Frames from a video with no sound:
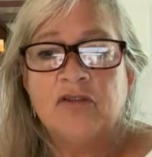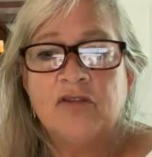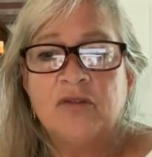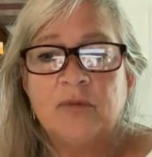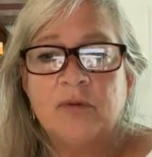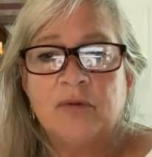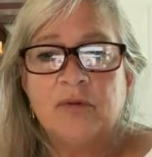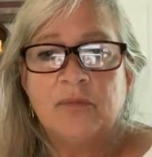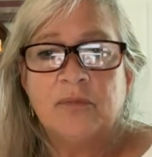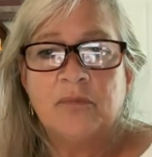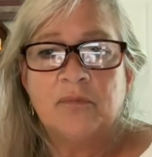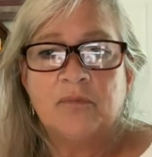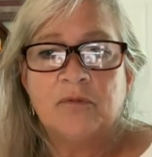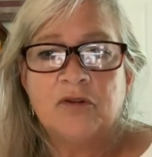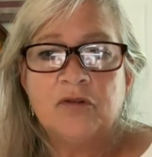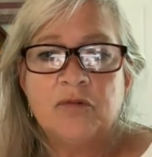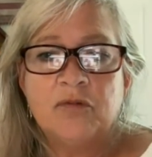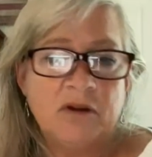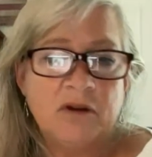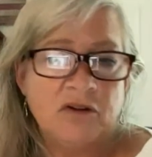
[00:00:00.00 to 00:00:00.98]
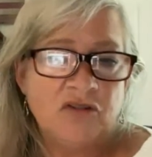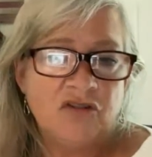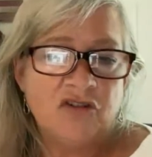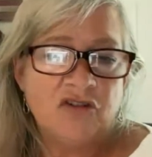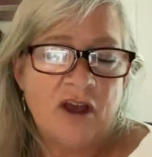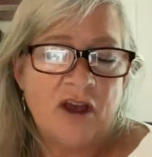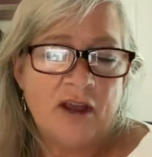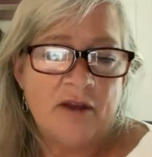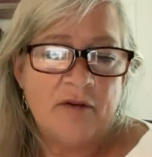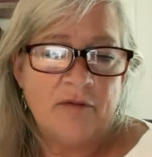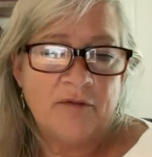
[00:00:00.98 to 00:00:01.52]
She was 2 months
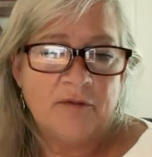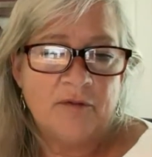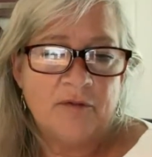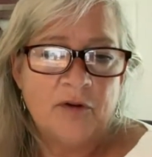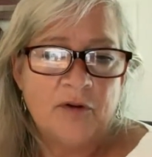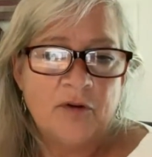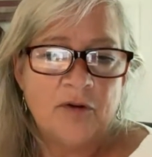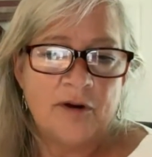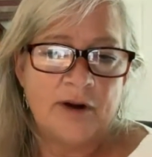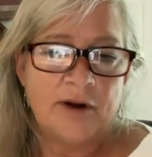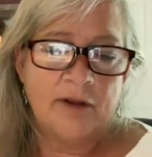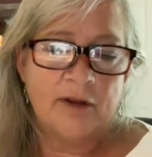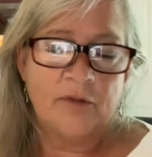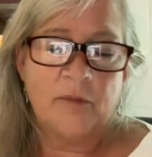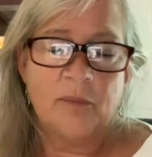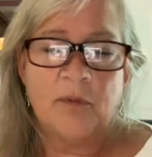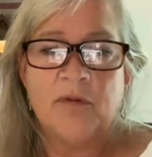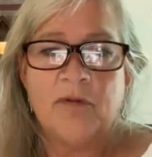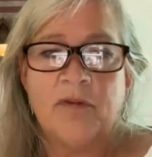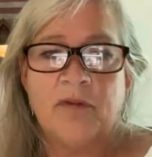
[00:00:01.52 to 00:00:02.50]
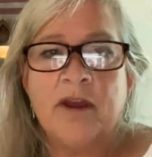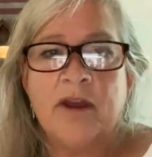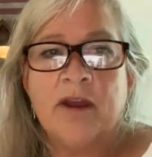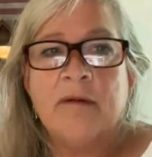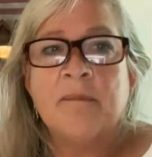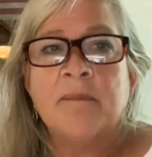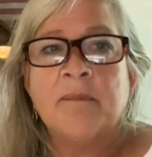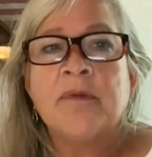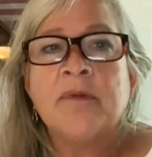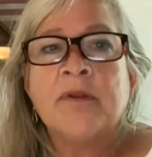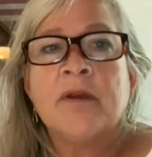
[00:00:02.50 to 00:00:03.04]
shy of her next
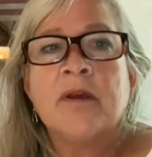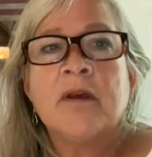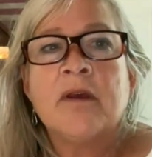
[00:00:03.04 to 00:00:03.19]
birthday.